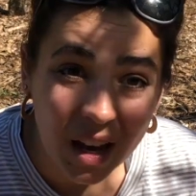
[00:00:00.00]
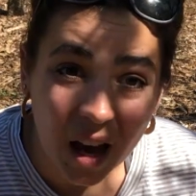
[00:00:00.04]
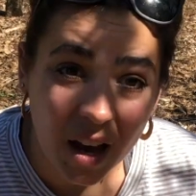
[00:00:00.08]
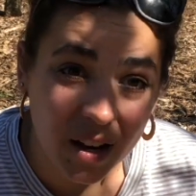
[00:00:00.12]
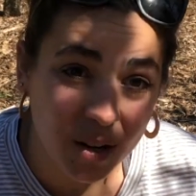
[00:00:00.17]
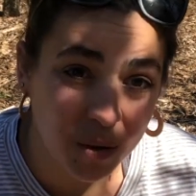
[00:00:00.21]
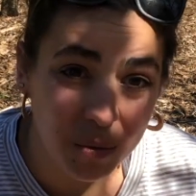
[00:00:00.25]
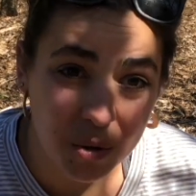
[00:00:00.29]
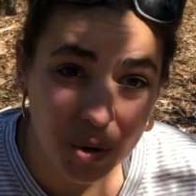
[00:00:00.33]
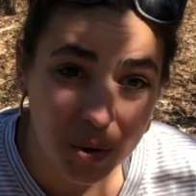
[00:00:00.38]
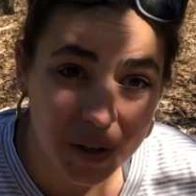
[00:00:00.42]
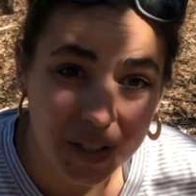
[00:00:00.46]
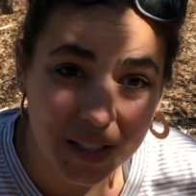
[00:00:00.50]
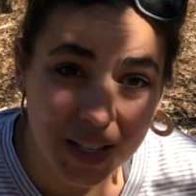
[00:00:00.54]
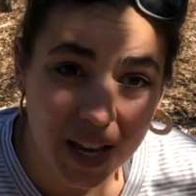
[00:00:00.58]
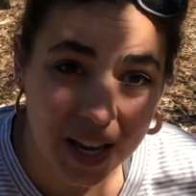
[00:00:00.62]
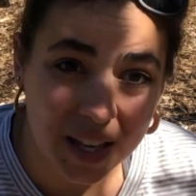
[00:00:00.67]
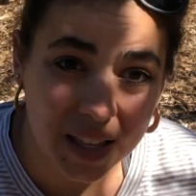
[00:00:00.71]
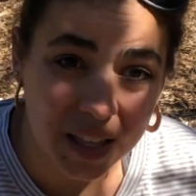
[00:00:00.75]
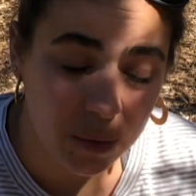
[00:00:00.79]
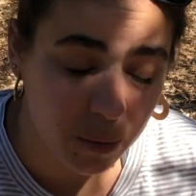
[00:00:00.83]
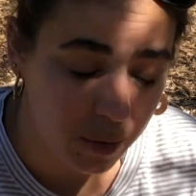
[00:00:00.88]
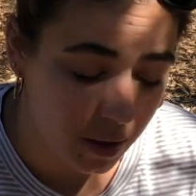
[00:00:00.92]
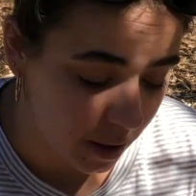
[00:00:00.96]
I don't know
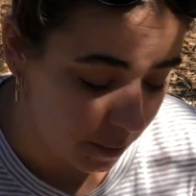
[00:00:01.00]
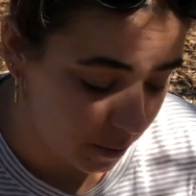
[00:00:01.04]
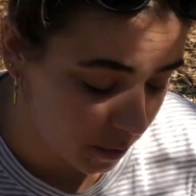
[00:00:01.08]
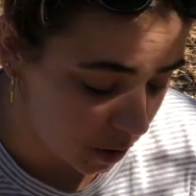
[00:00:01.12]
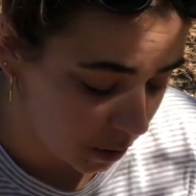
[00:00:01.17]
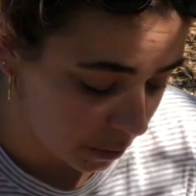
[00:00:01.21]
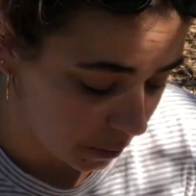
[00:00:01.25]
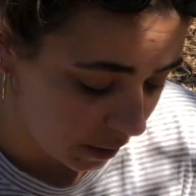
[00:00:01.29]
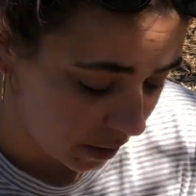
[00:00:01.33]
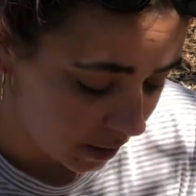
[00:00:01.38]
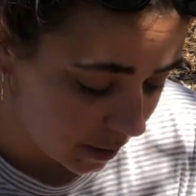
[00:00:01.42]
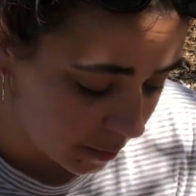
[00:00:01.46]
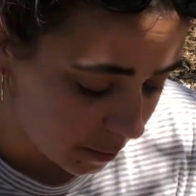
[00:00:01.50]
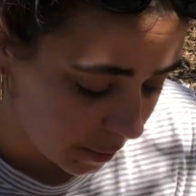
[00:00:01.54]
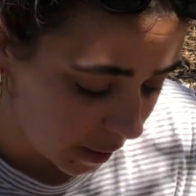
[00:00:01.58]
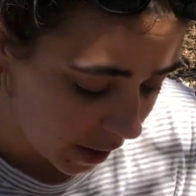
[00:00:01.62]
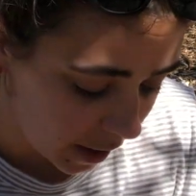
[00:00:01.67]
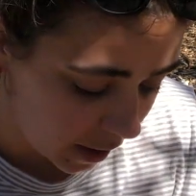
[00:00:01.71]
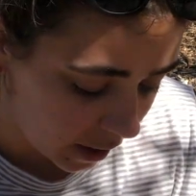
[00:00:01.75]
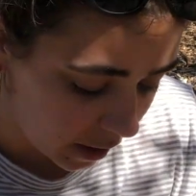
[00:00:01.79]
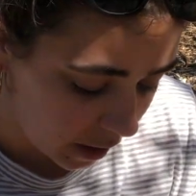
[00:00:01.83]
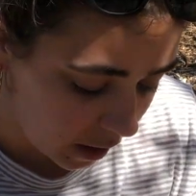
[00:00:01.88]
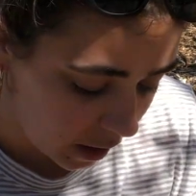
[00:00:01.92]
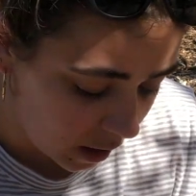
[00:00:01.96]
exactly what I'm doing
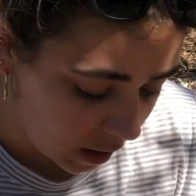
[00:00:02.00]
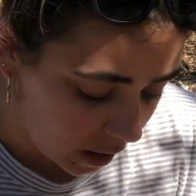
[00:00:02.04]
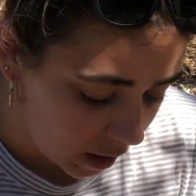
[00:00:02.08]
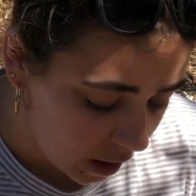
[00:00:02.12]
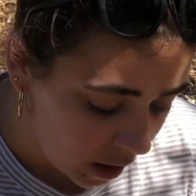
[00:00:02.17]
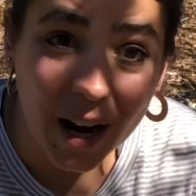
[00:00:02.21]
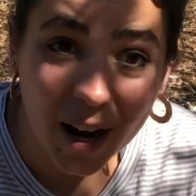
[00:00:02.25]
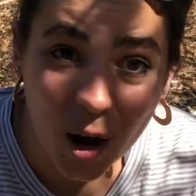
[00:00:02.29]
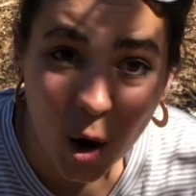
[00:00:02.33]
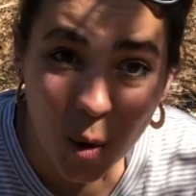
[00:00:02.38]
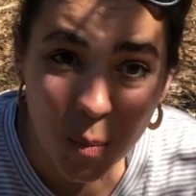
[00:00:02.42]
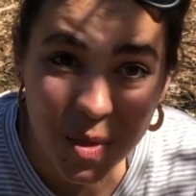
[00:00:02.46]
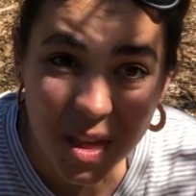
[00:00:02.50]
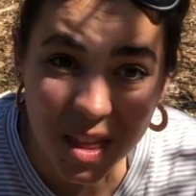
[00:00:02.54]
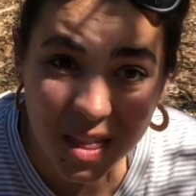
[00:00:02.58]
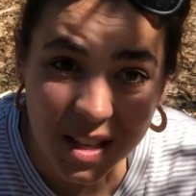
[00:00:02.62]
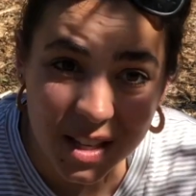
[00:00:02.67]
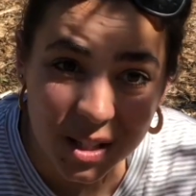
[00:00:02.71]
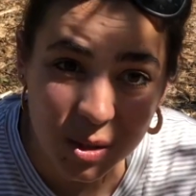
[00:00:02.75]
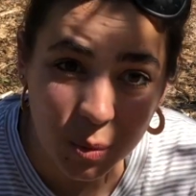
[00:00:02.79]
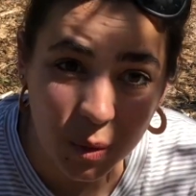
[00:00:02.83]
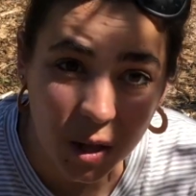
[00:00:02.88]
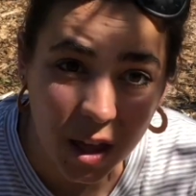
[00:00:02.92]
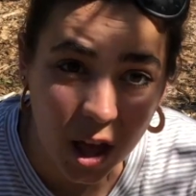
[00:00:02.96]
but I hope that
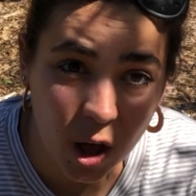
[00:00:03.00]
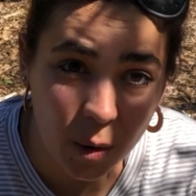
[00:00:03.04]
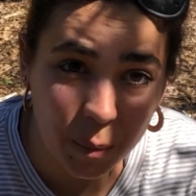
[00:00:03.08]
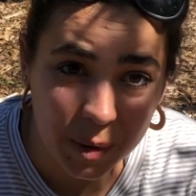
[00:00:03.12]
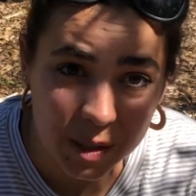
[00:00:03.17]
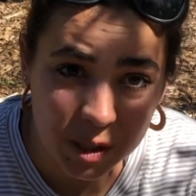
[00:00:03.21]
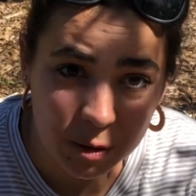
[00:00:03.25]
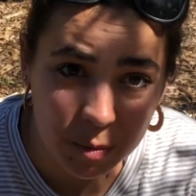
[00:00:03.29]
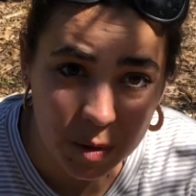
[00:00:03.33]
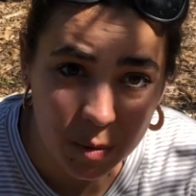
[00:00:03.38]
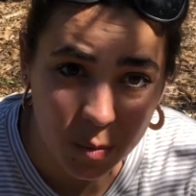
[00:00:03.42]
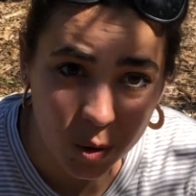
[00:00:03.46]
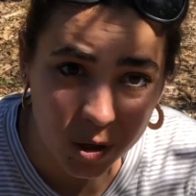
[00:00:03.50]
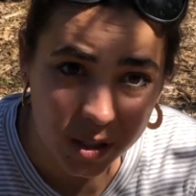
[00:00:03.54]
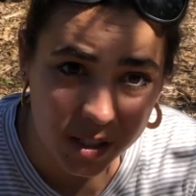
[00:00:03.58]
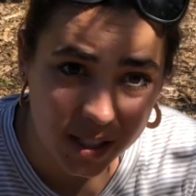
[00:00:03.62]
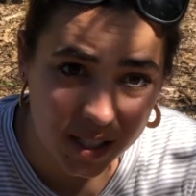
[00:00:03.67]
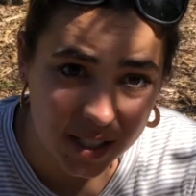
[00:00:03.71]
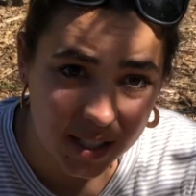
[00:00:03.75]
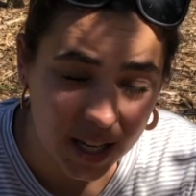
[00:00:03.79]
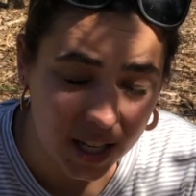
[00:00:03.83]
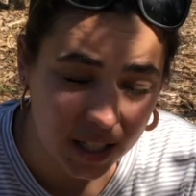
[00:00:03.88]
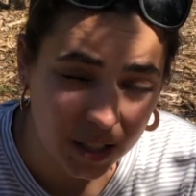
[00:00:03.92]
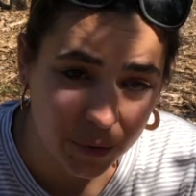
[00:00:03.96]
this will help us be more
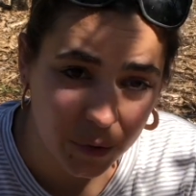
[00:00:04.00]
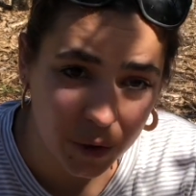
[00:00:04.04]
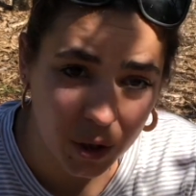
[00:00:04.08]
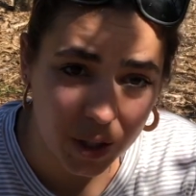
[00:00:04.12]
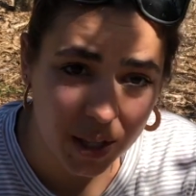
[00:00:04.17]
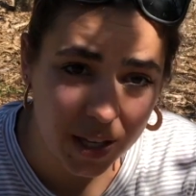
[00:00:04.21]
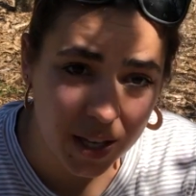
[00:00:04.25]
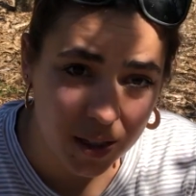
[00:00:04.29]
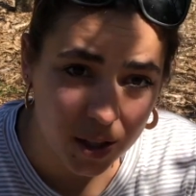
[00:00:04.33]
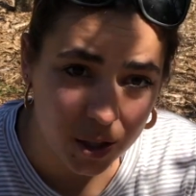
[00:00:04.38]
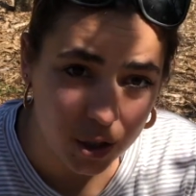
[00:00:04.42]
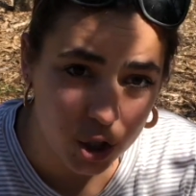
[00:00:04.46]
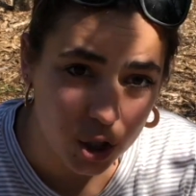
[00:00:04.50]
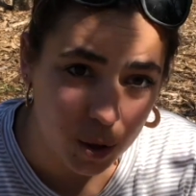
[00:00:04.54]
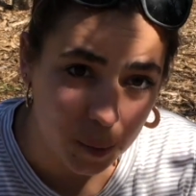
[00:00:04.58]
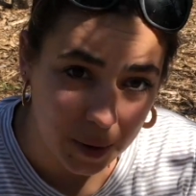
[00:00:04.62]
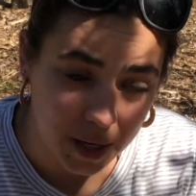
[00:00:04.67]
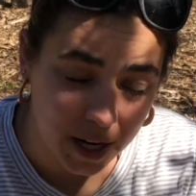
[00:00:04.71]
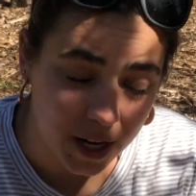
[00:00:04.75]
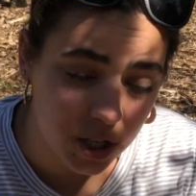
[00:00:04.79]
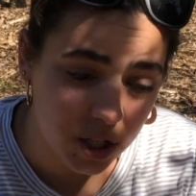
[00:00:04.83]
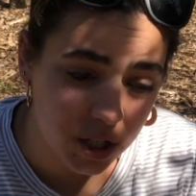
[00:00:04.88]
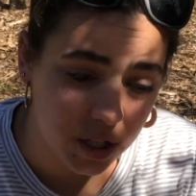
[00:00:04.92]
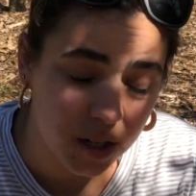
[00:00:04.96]
successful in the
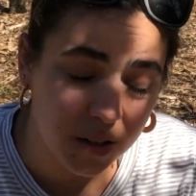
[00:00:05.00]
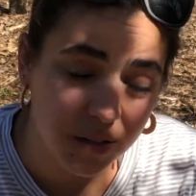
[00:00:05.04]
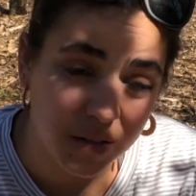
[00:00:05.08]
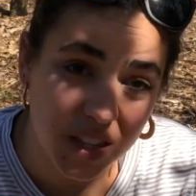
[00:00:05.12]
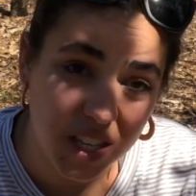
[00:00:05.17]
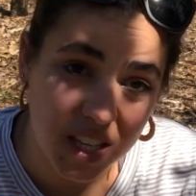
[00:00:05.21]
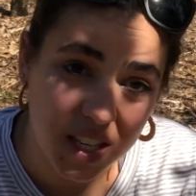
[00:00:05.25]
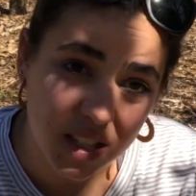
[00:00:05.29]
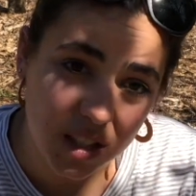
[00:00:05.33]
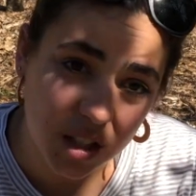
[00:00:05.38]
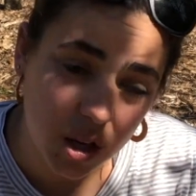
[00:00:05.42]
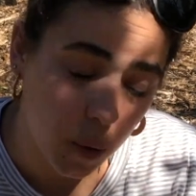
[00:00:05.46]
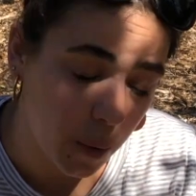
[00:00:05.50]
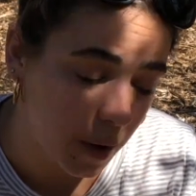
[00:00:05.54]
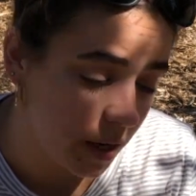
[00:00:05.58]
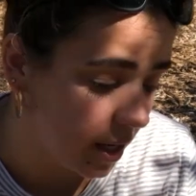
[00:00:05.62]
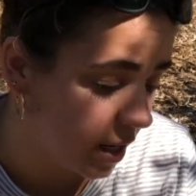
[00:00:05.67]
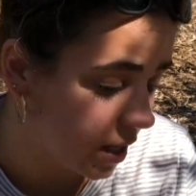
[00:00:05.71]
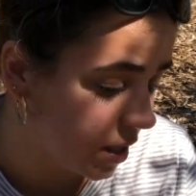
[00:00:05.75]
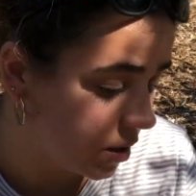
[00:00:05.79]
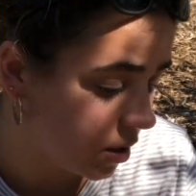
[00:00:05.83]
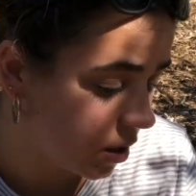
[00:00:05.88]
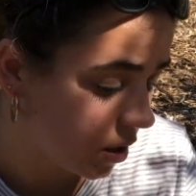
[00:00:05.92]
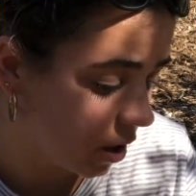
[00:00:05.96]
germination of these going
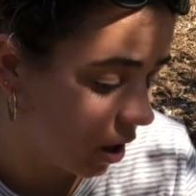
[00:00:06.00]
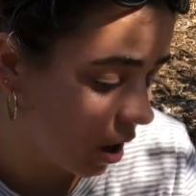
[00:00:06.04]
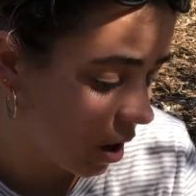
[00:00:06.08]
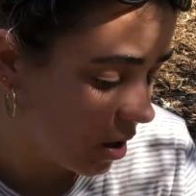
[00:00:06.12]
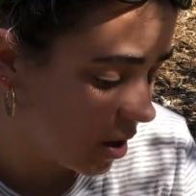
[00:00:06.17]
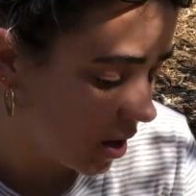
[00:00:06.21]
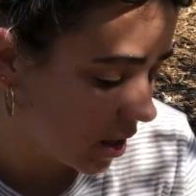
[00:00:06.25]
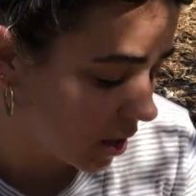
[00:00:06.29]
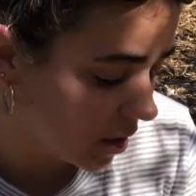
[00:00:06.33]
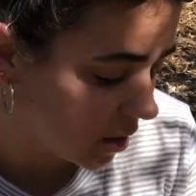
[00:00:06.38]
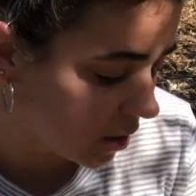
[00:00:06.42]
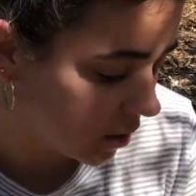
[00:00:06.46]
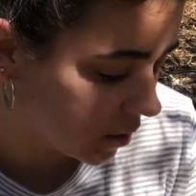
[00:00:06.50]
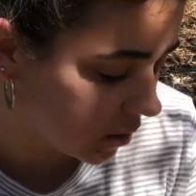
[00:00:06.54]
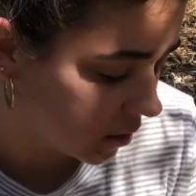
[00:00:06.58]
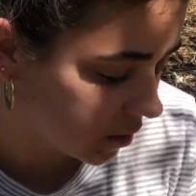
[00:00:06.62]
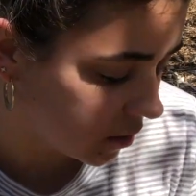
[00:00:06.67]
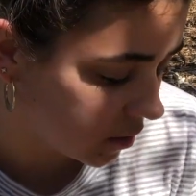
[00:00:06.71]
into the garden.